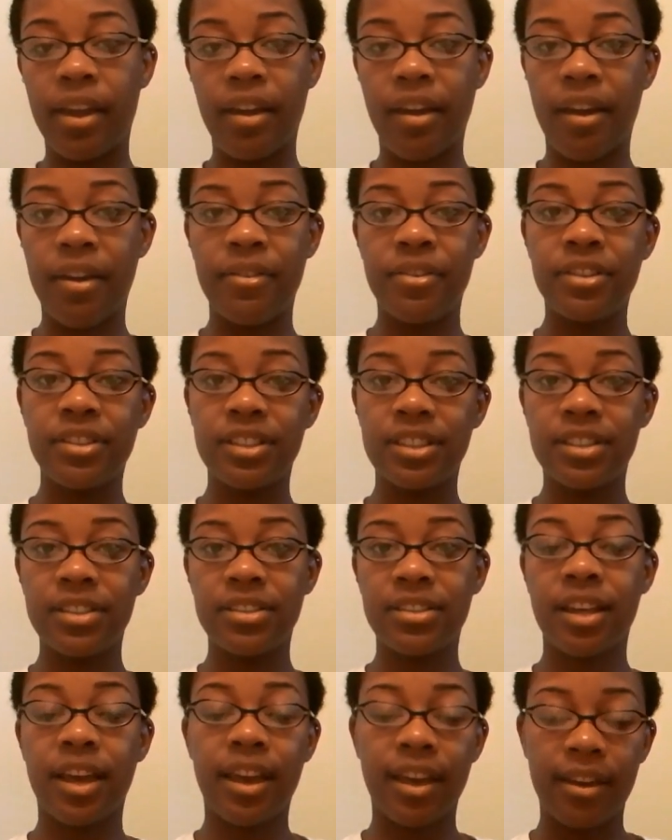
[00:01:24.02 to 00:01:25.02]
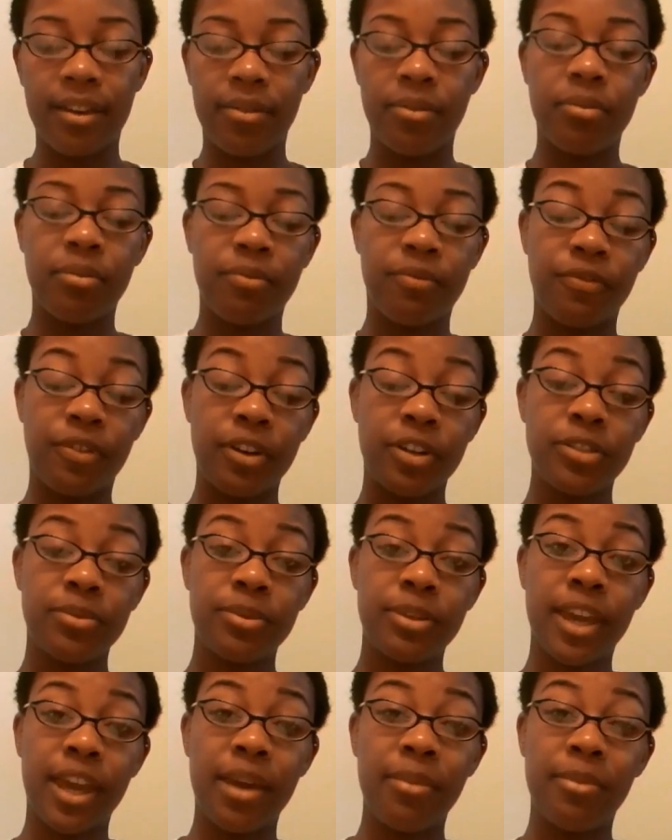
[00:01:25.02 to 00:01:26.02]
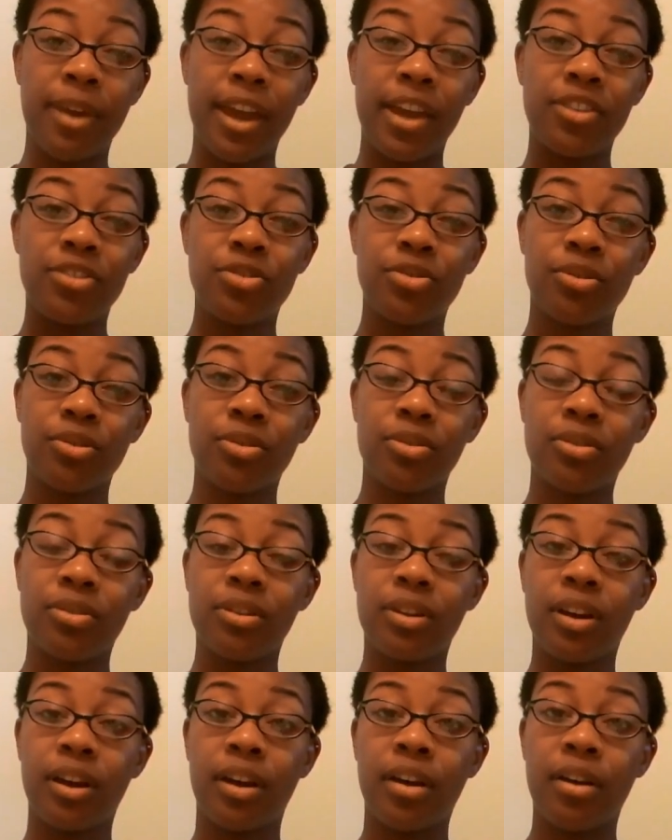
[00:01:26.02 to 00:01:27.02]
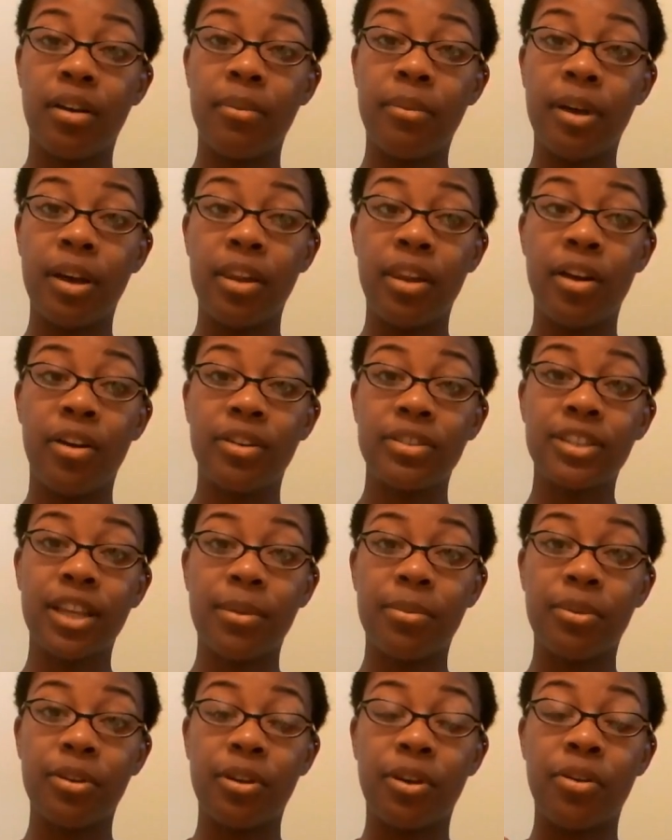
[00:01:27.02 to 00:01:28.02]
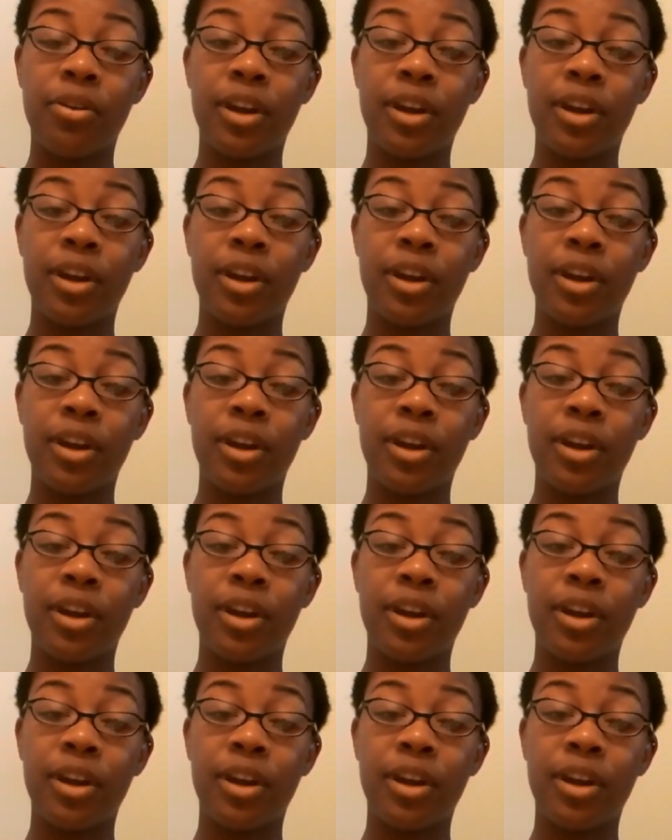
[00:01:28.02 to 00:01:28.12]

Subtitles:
Ever since I first became natural a long time ago,